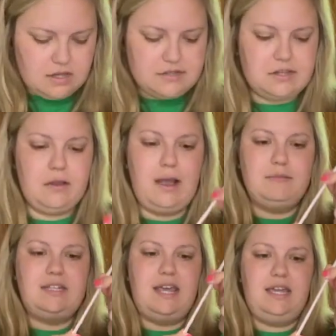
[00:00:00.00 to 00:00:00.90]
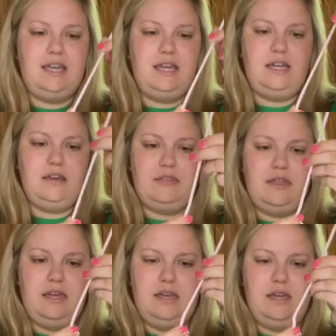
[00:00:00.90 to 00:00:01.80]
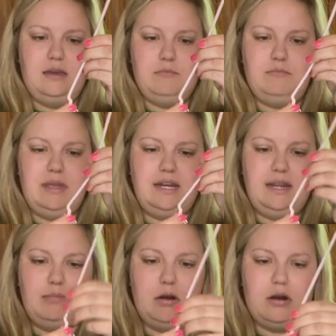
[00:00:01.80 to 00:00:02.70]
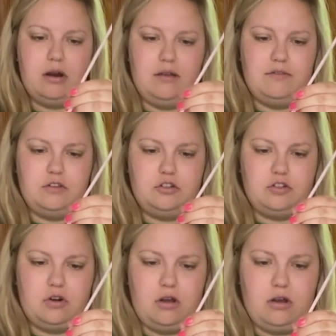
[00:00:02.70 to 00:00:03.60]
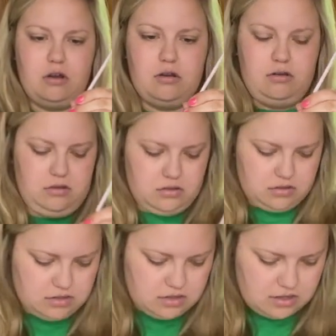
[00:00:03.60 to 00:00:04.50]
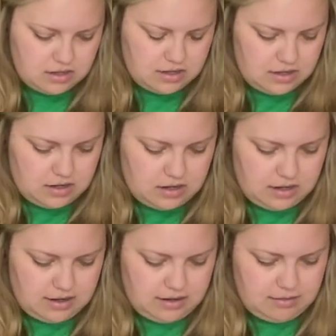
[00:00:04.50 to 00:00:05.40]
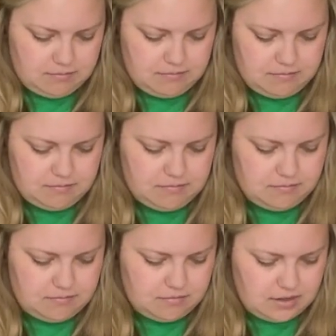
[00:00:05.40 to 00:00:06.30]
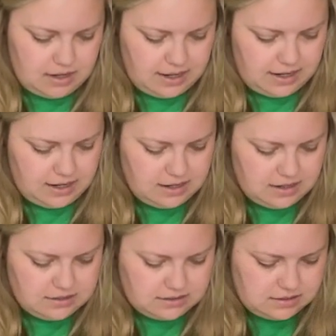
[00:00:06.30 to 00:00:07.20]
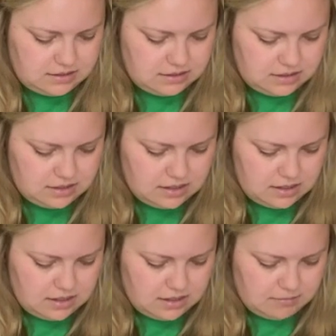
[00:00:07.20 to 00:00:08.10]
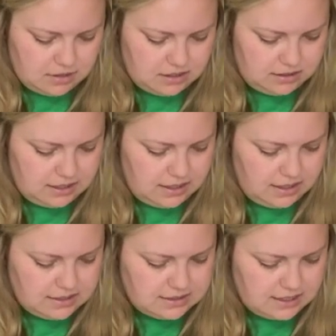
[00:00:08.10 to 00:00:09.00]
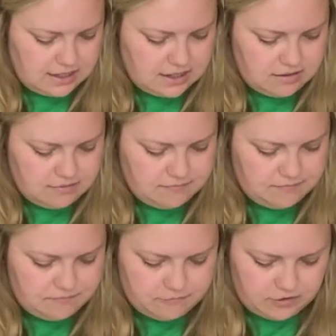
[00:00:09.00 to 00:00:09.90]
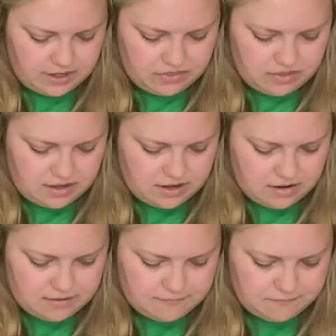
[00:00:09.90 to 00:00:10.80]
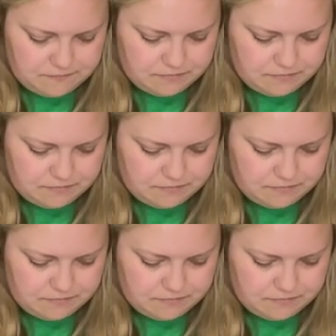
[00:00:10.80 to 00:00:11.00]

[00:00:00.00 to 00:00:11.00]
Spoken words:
So I'm taking the bendy part of the straw and I'm going to lay it down right there.